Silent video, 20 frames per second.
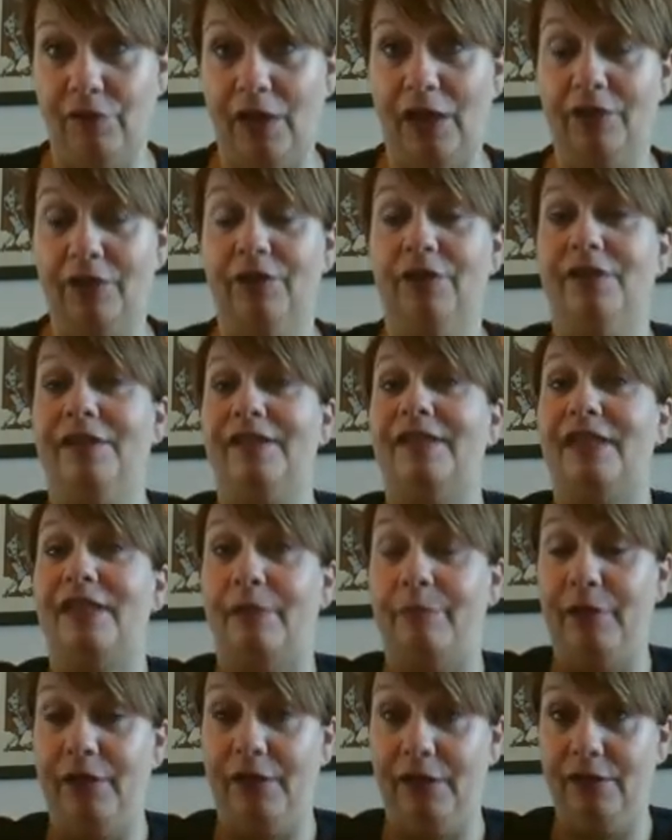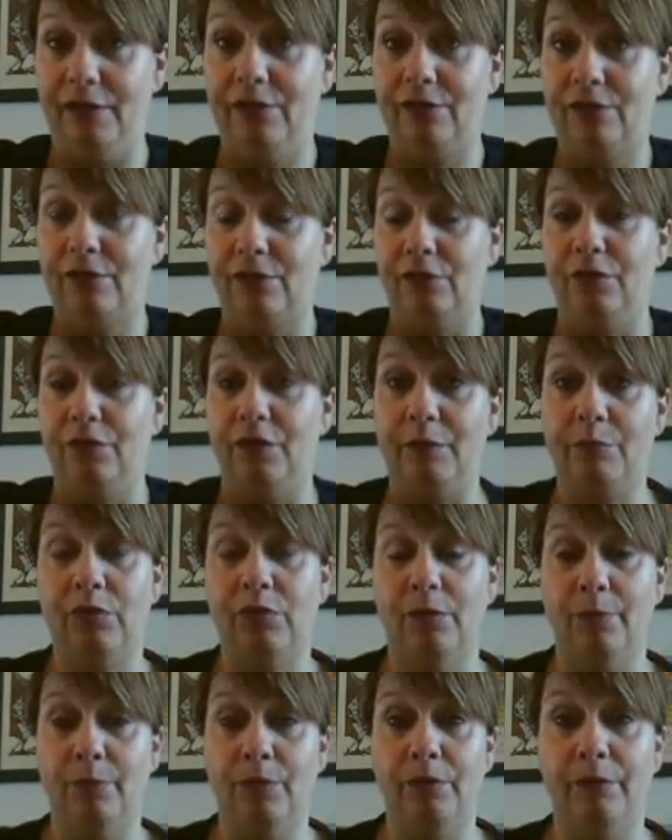rather than stepping in to solve their
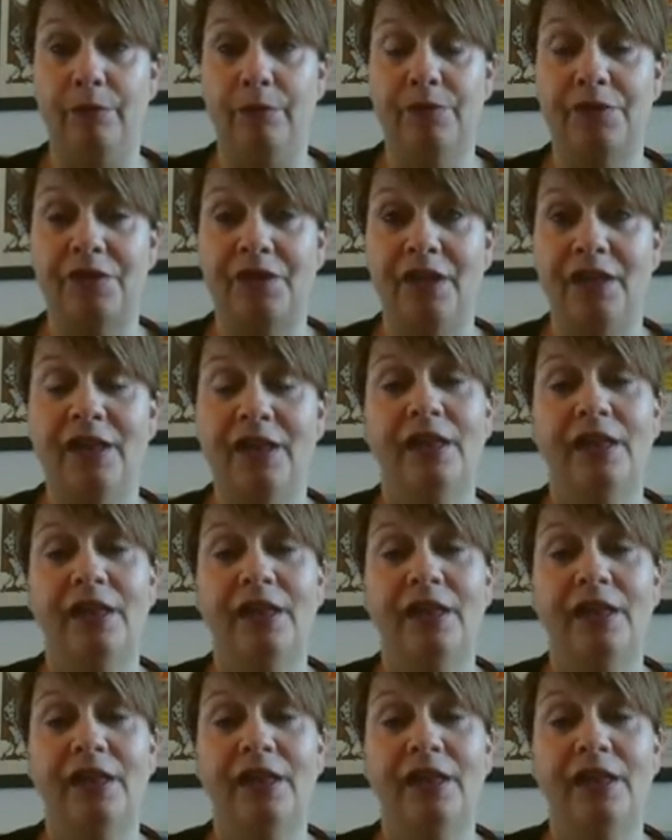problems,